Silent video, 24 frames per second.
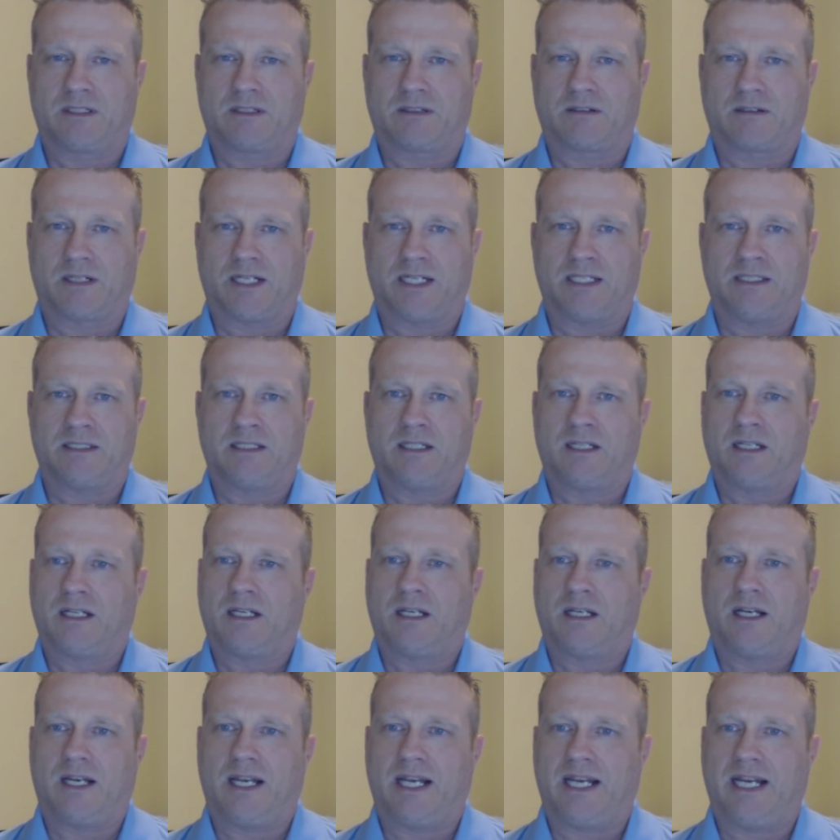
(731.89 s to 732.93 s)
All right,
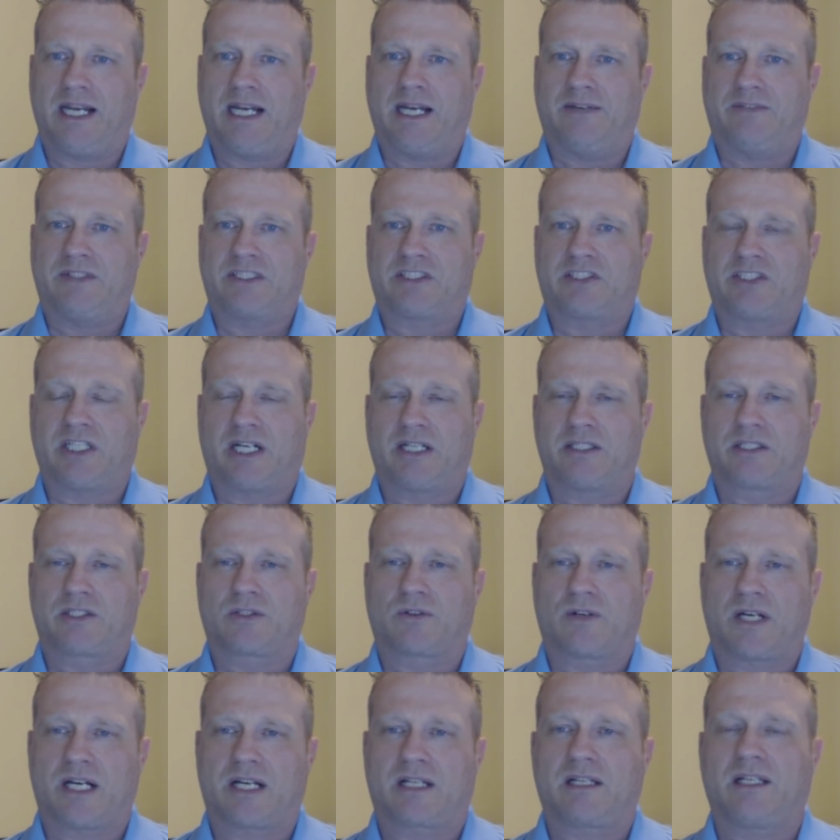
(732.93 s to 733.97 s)
and if it's done
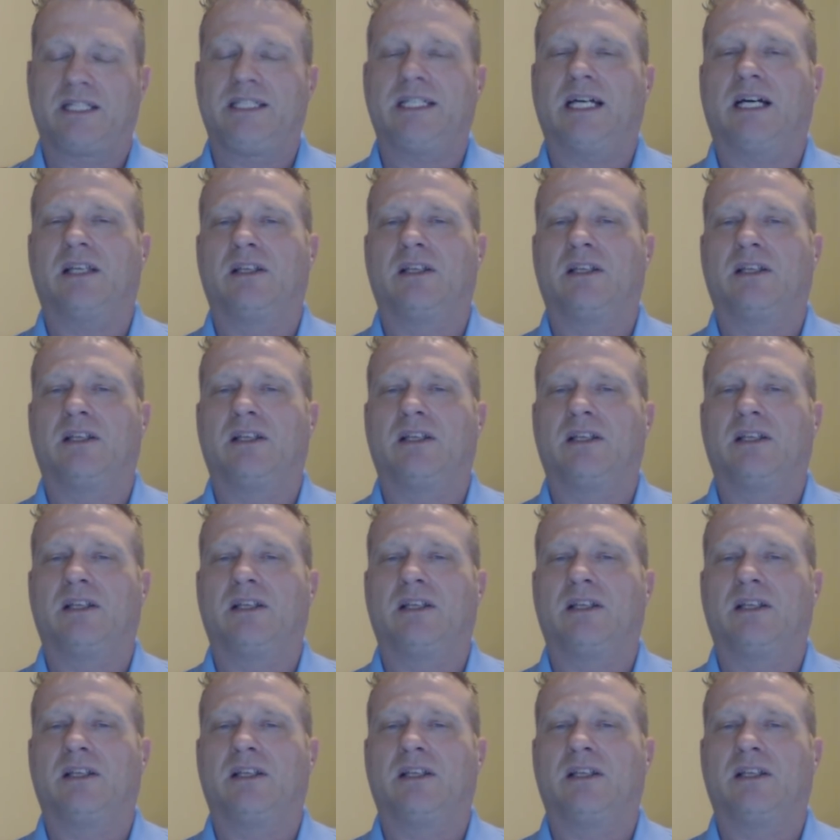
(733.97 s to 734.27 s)
correctly,